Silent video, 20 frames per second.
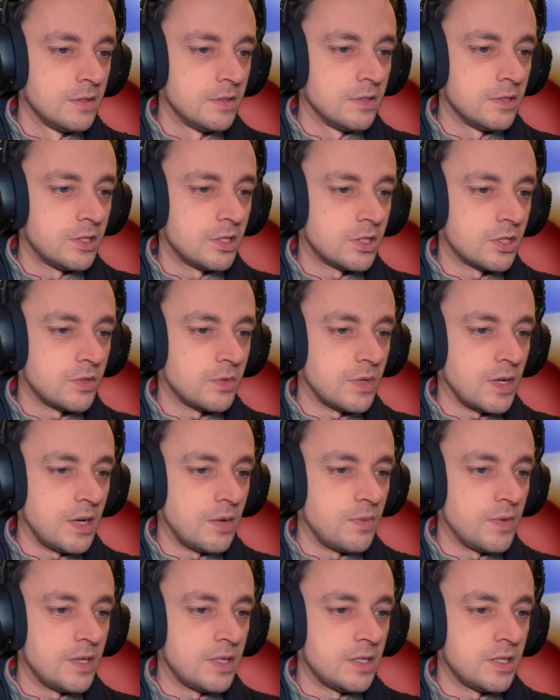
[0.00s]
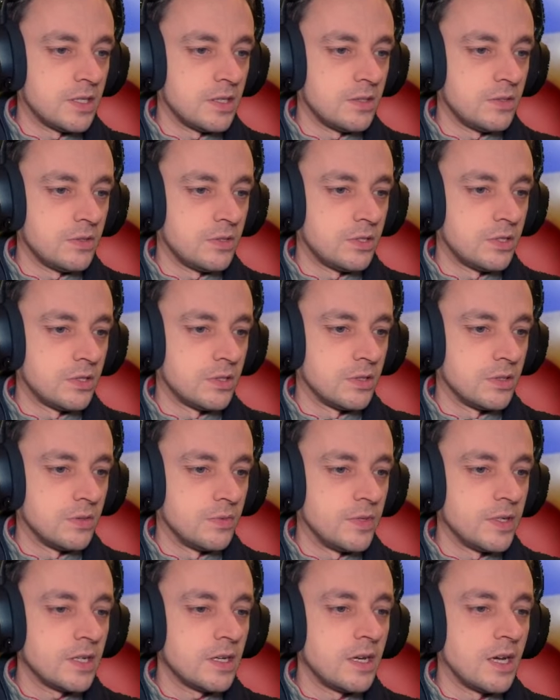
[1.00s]
Square windows.
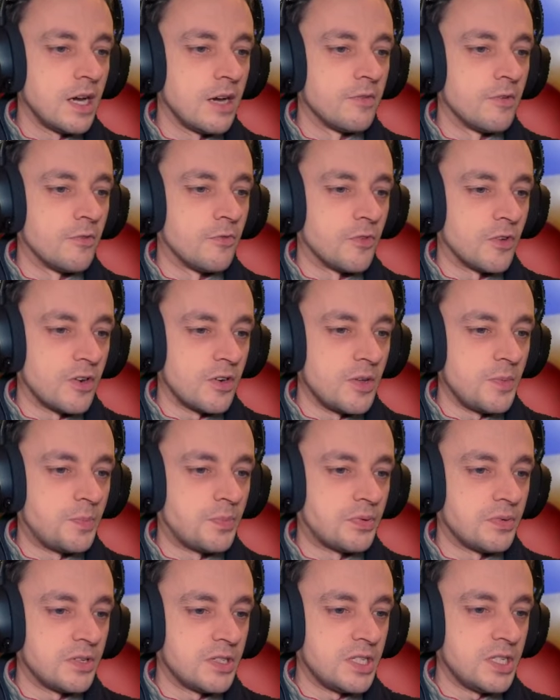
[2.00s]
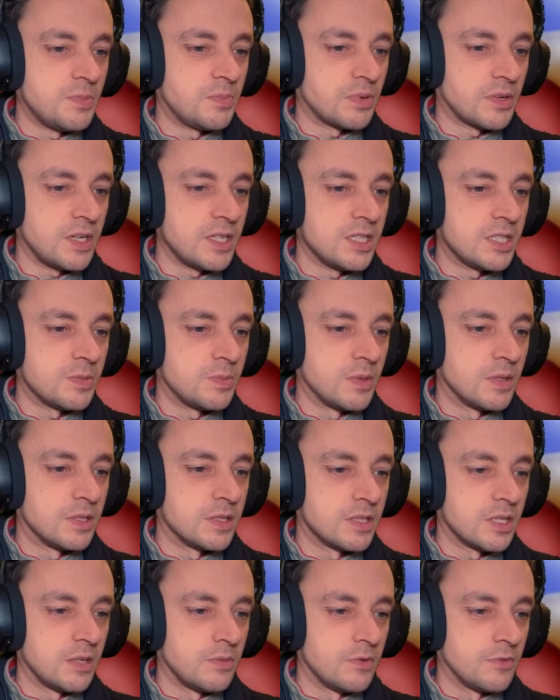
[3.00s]
We're going to have a very pretty place by the
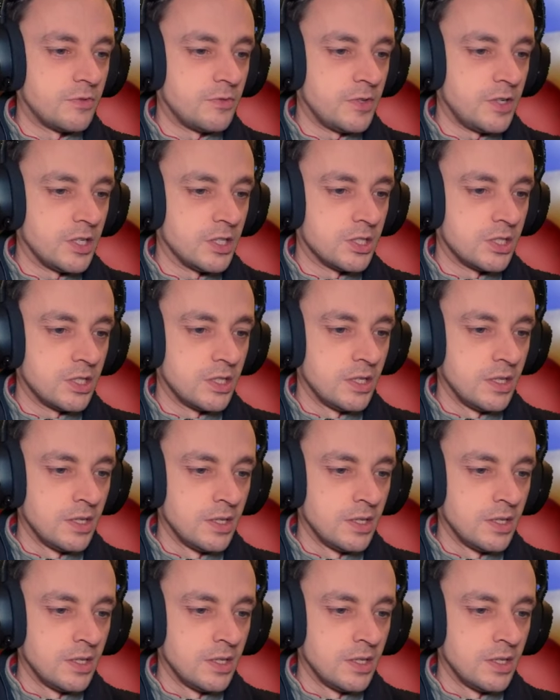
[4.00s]
time we're finished.